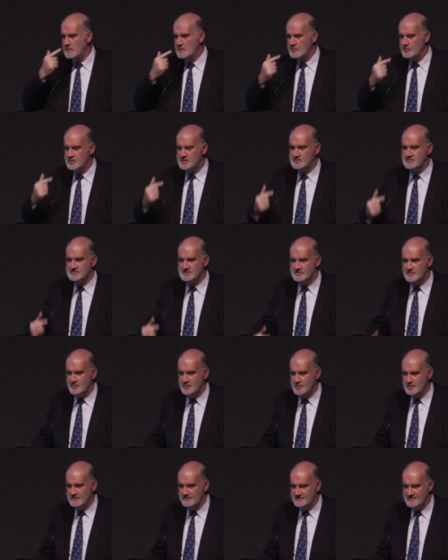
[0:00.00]
which was
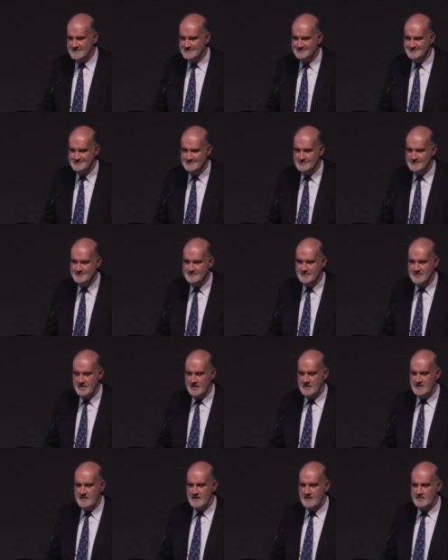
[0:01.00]
removed.
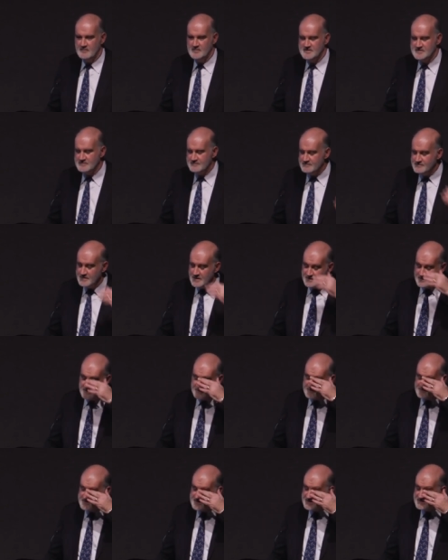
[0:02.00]
And that was, I think,
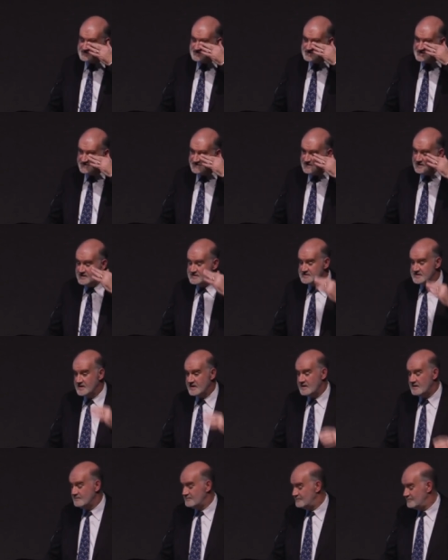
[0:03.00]
six or seven years
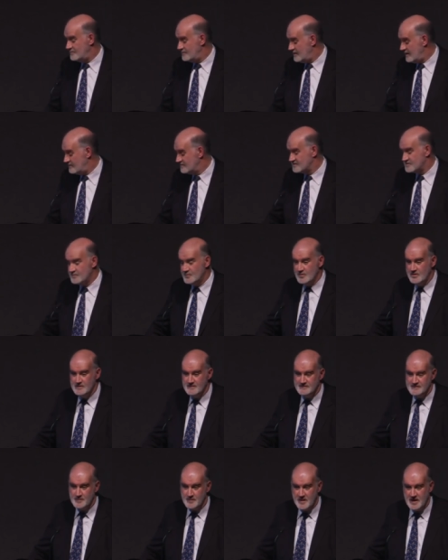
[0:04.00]
ago, that was
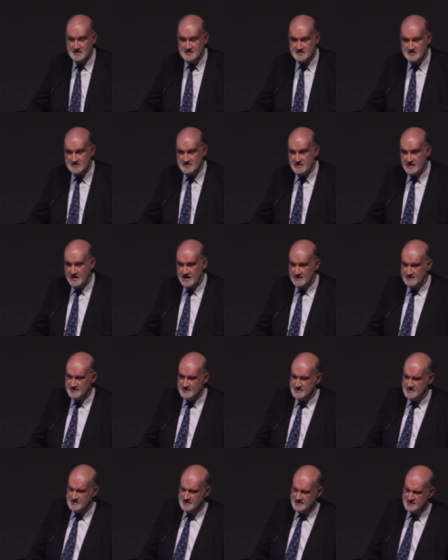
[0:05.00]
removed. The patient's not had
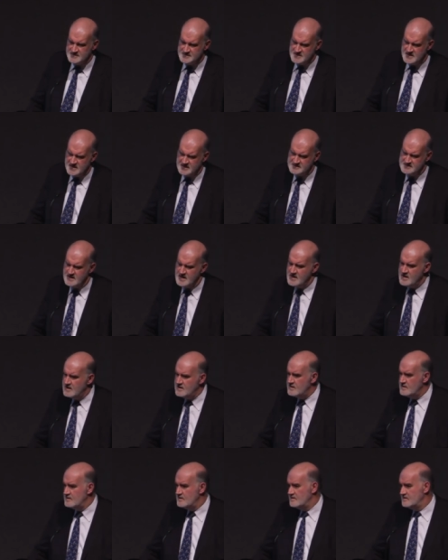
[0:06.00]
further disease.
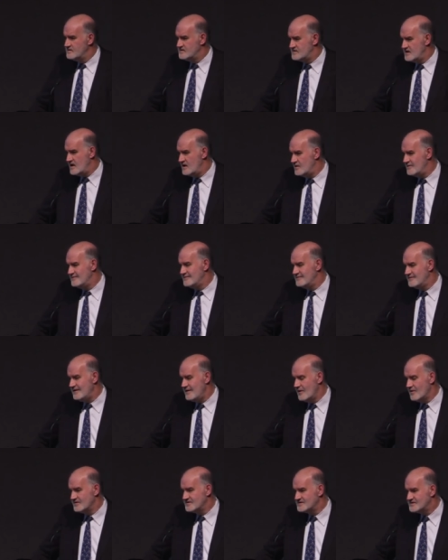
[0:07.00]
So the
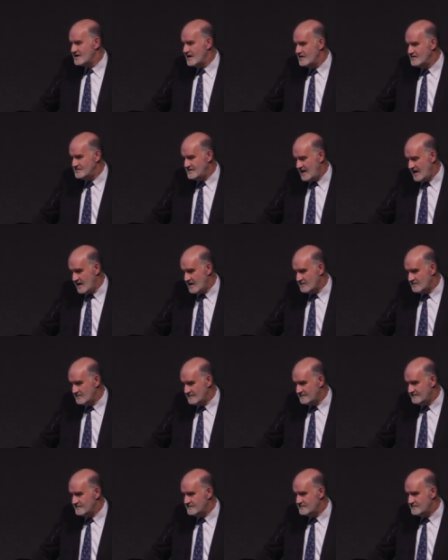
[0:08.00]
odds go down
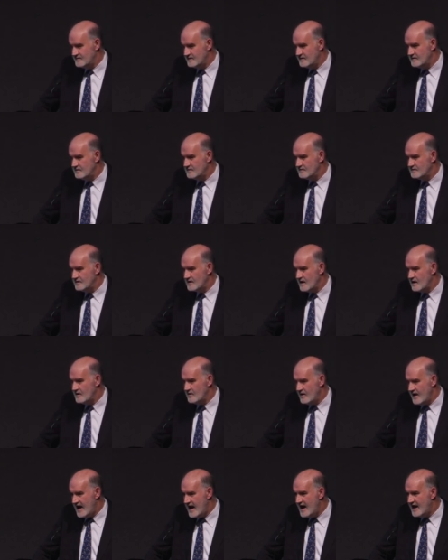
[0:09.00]
the further you
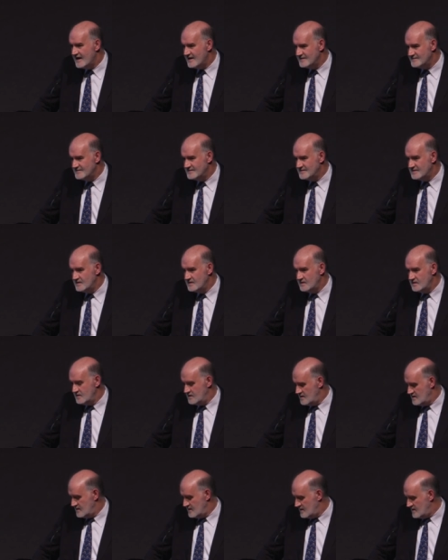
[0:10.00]
go out,
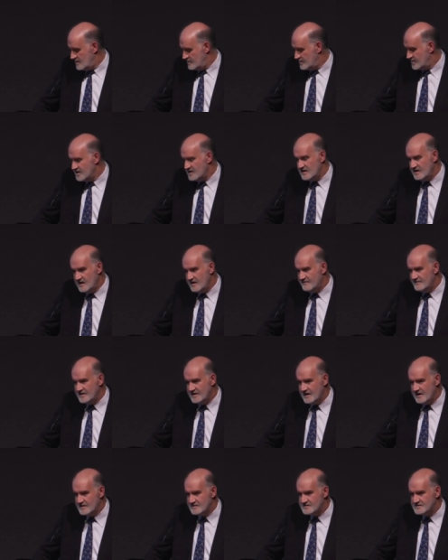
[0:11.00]
uh, but it never
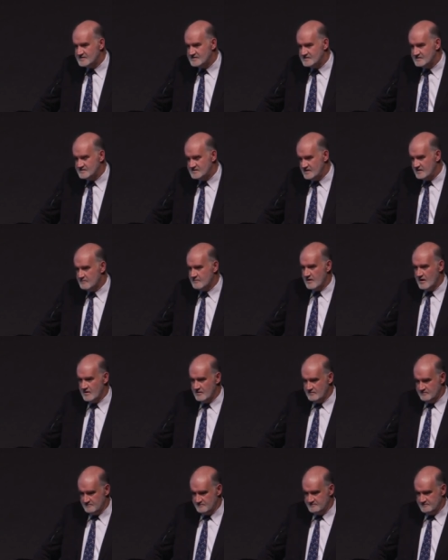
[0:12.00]
gets to zero.
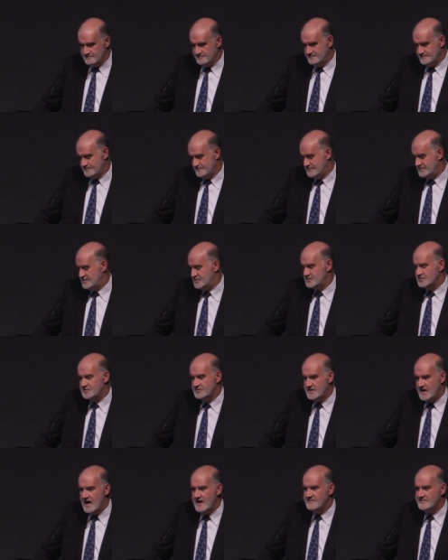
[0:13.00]

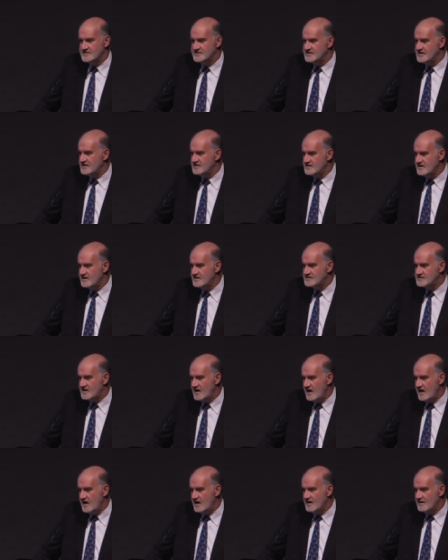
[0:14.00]
Should you have a CT
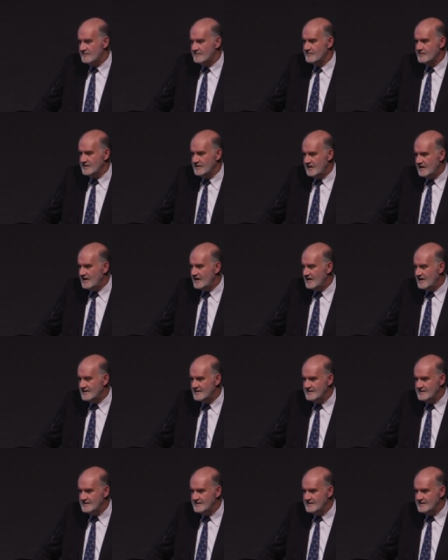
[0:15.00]
scan every year?